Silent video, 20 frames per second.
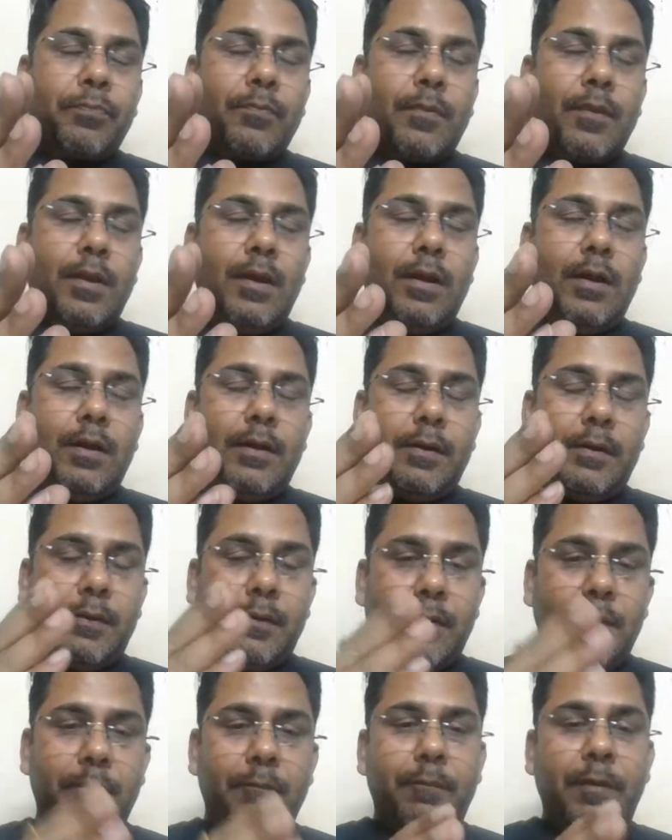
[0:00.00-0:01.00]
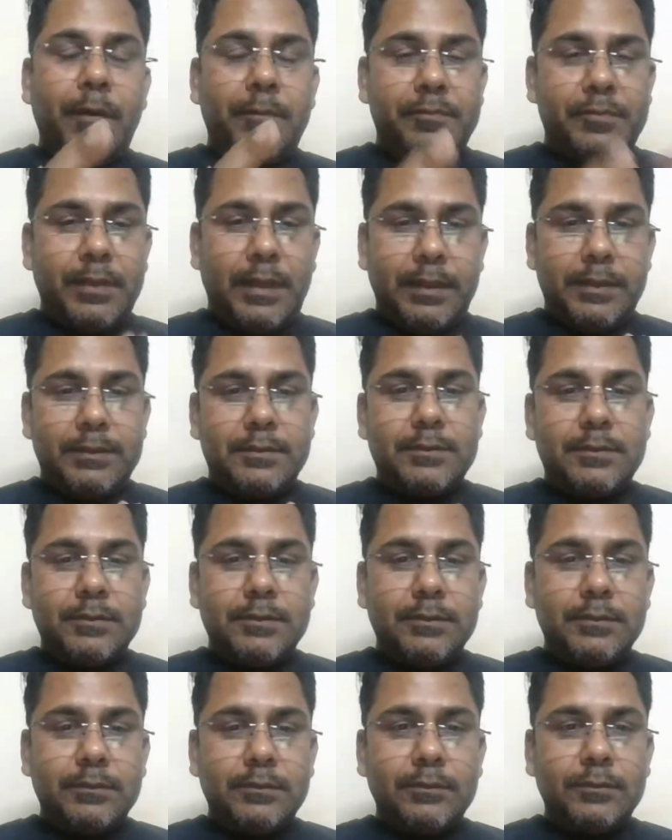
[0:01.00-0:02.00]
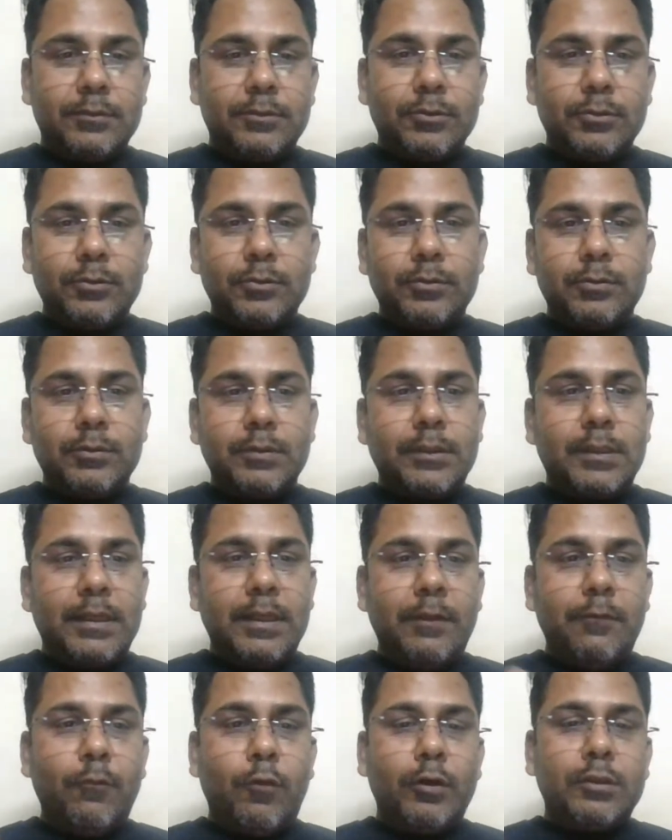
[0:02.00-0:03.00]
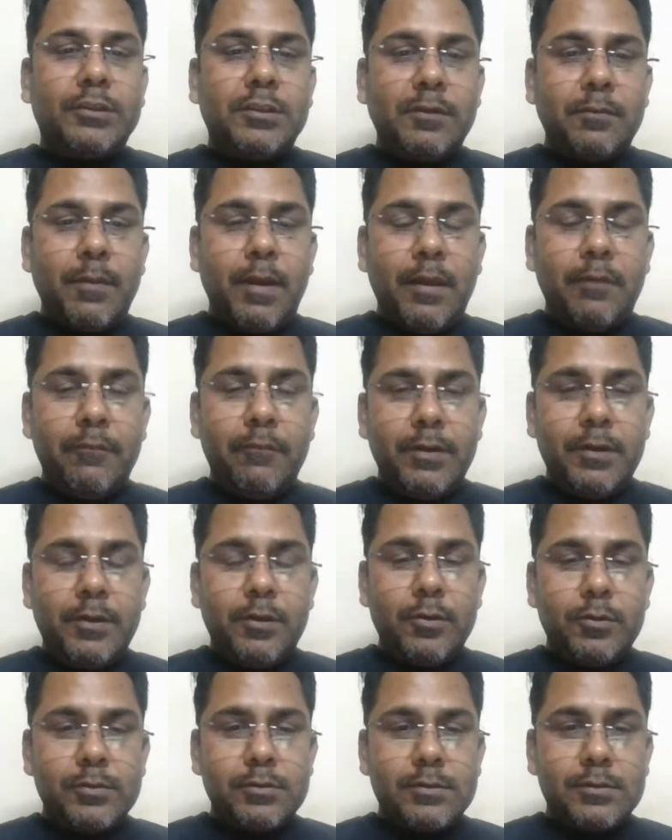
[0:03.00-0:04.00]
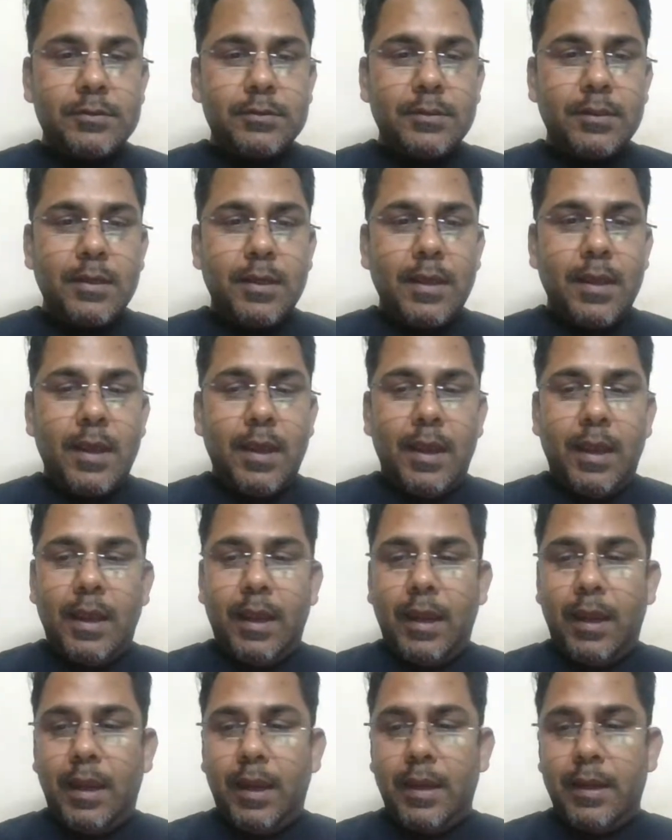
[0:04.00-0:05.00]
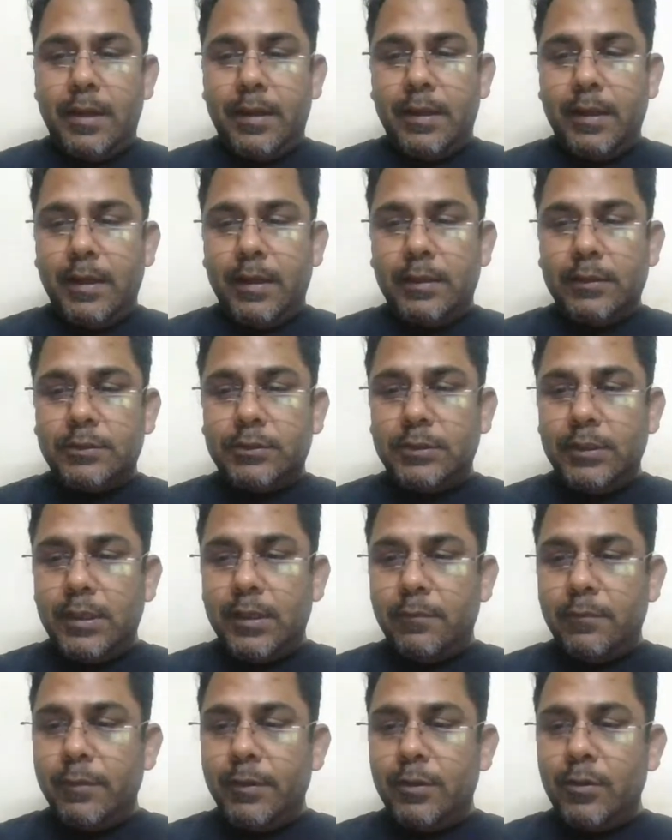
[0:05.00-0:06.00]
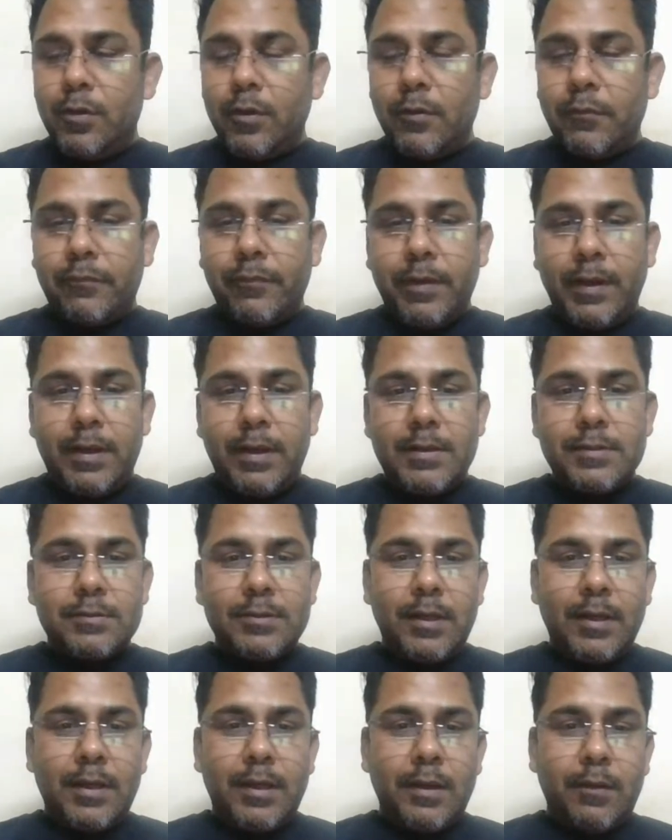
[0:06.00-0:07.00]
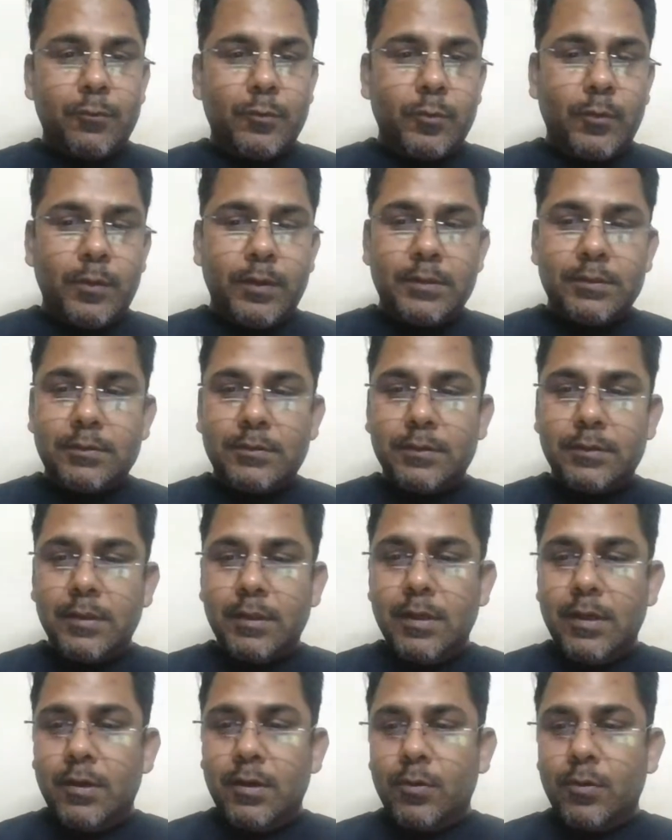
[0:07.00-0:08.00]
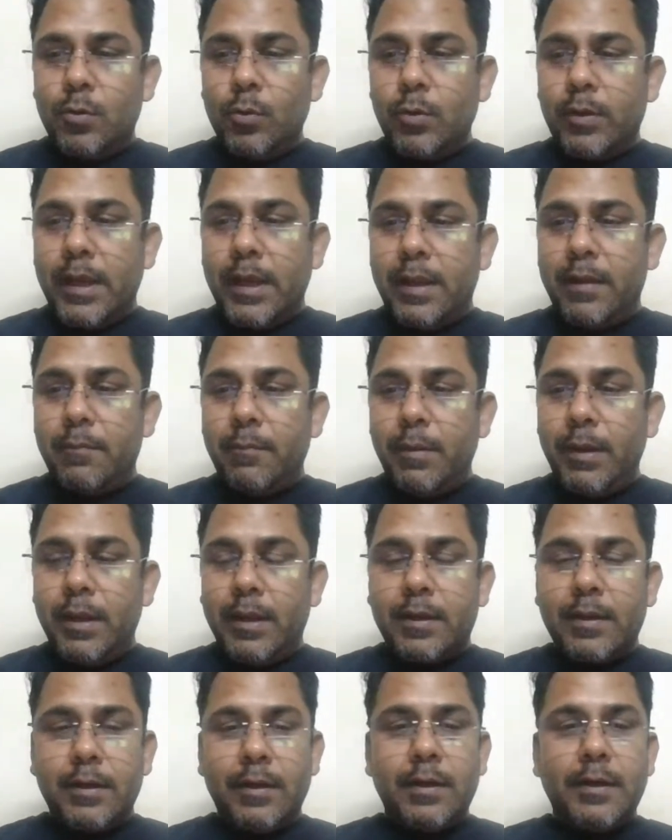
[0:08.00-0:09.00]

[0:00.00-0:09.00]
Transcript: websites. So keep watching my videos and share with your friends and loved ones who can make